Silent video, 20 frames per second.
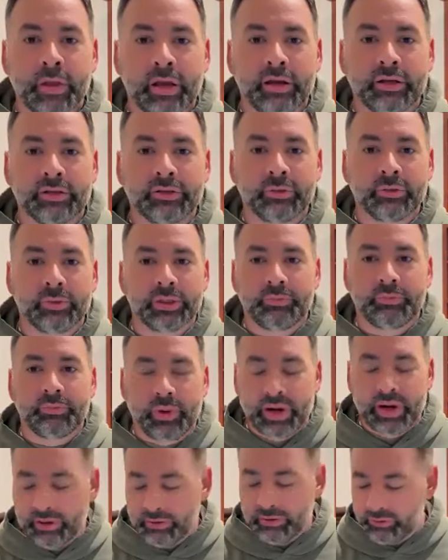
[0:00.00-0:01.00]
As I was
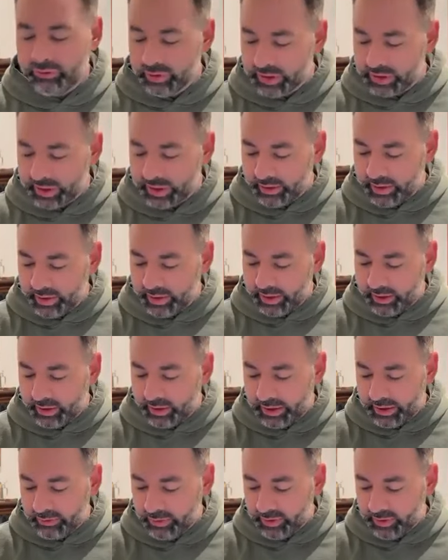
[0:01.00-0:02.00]
praying through this, I
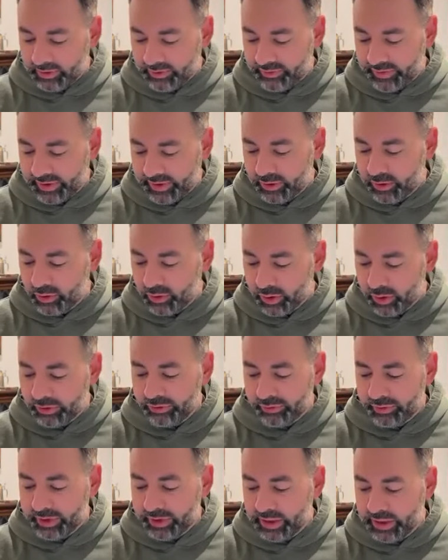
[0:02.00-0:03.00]
kind of really felt your
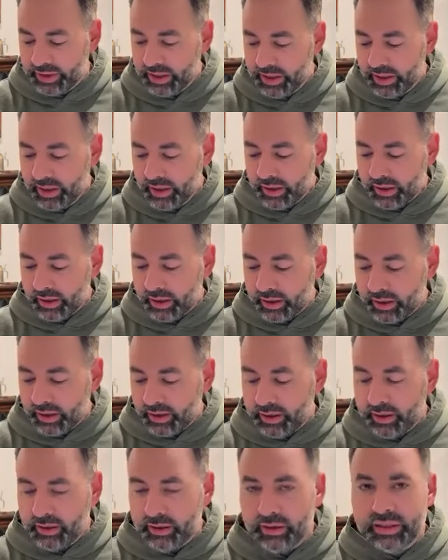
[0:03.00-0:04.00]
three
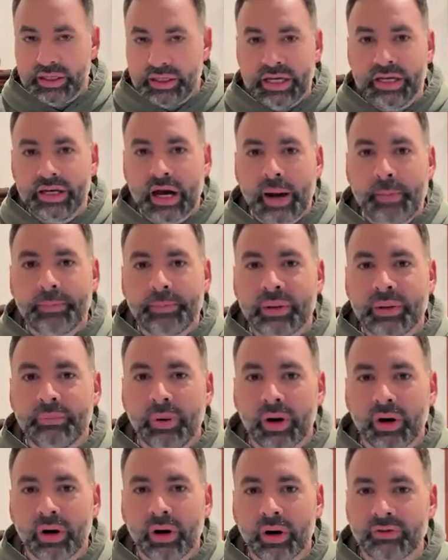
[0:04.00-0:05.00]
need not be
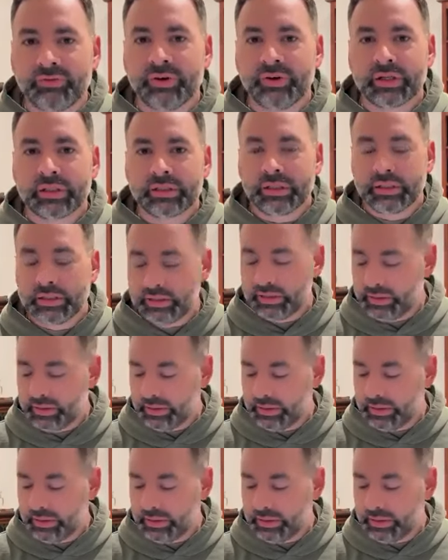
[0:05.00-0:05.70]
perfect,